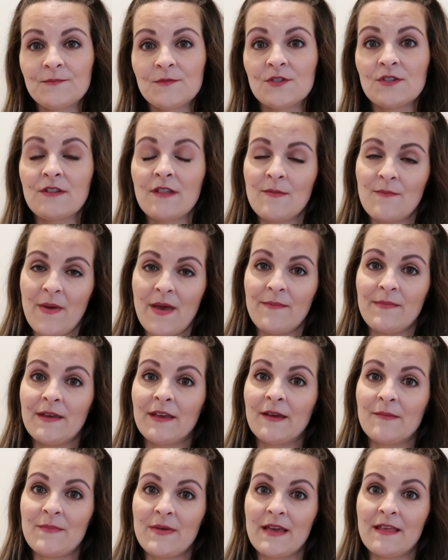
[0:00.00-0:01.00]
so that baby
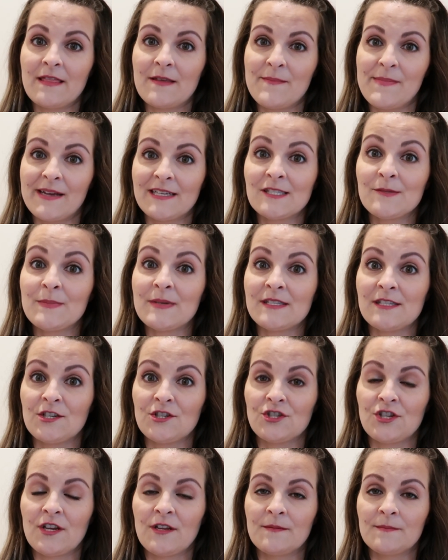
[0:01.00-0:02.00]
can be in the best
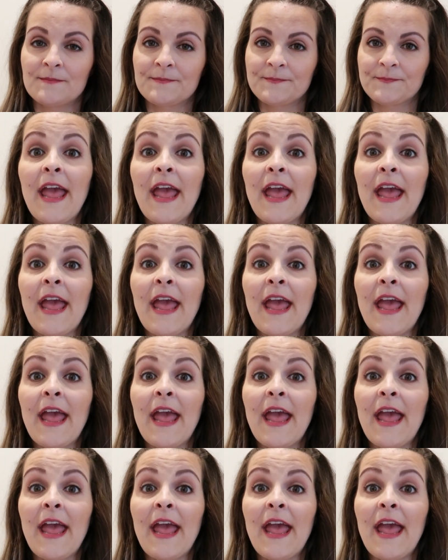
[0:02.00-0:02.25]
position.